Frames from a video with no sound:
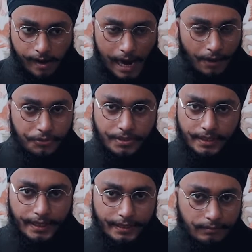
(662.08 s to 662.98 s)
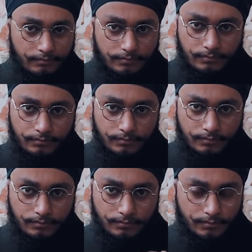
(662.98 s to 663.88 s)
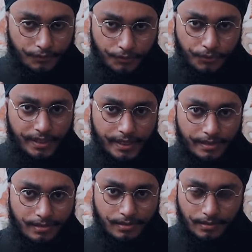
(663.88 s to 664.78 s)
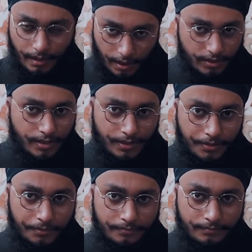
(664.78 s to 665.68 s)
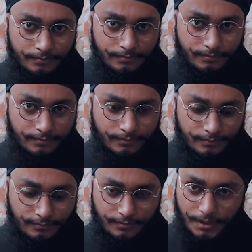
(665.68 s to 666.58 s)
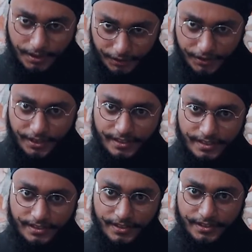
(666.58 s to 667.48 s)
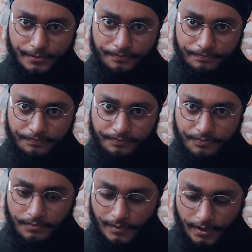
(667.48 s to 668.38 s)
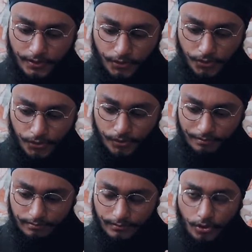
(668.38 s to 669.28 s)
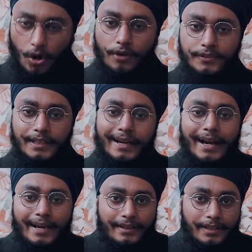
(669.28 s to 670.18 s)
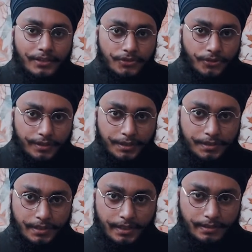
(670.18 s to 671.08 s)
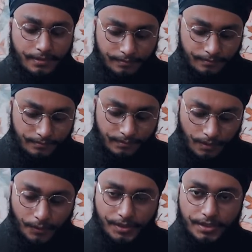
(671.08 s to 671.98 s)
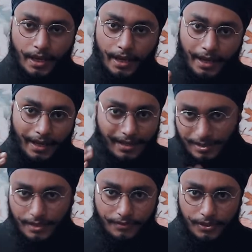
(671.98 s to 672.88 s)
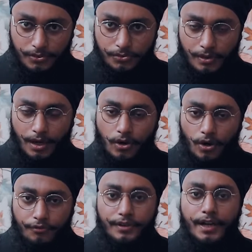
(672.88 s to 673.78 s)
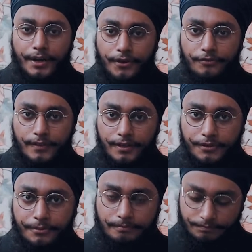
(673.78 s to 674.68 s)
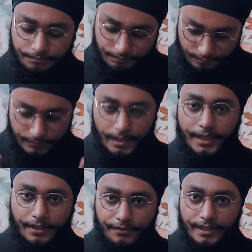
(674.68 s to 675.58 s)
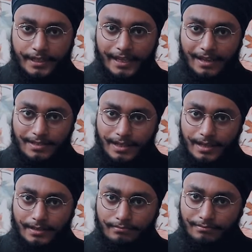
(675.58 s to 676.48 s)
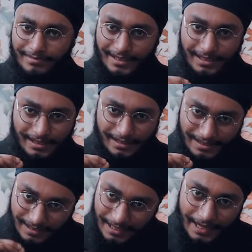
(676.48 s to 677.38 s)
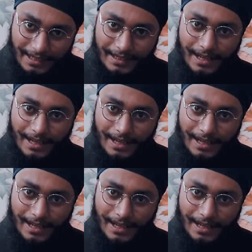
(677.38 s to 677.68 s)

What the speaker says: I would say that the fruitiness is there, the earthiness is there. So the coffee that I really enjoy these days, which is giving you a coffee kind of flavor, it definitely has that slight